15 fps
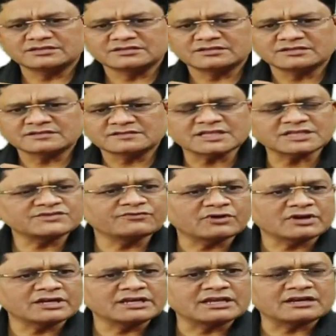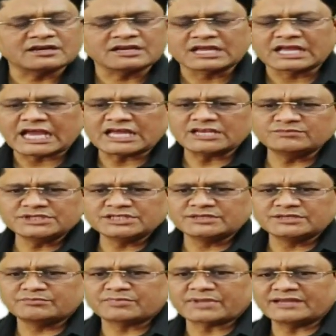such foreigner can be
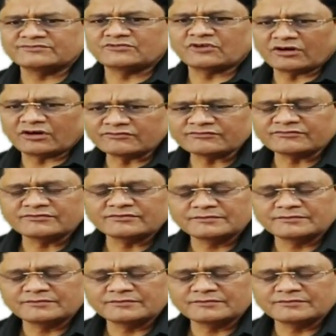deprived of